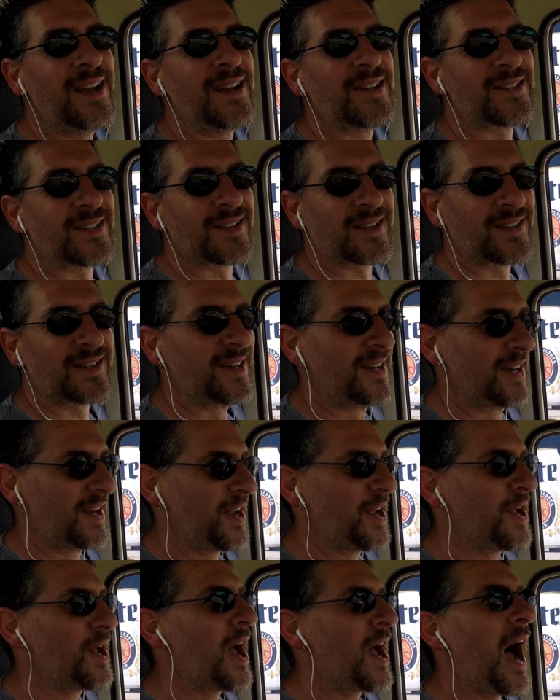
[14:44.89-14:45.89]
So
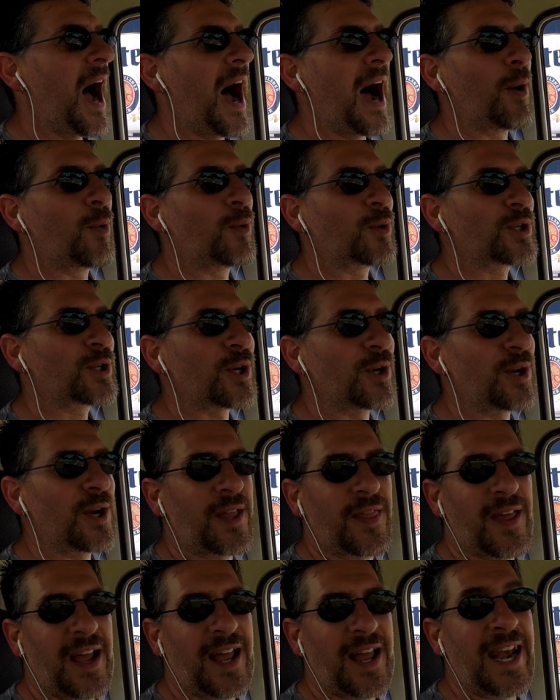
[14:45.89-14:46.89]
I will show
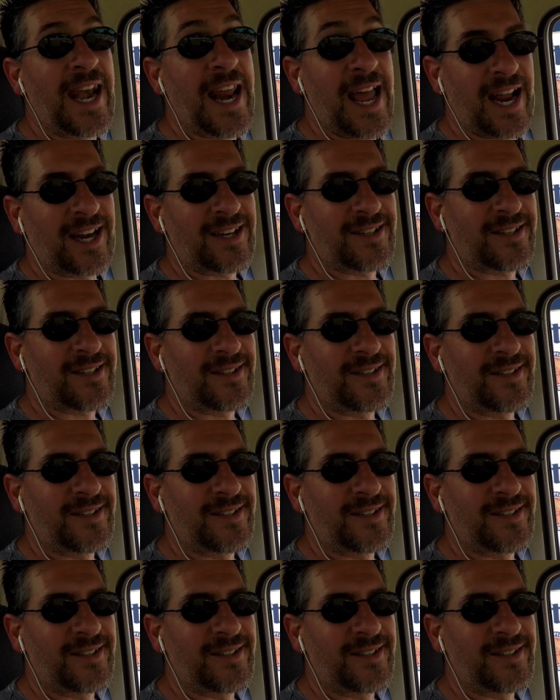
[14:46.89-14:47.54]
you that next.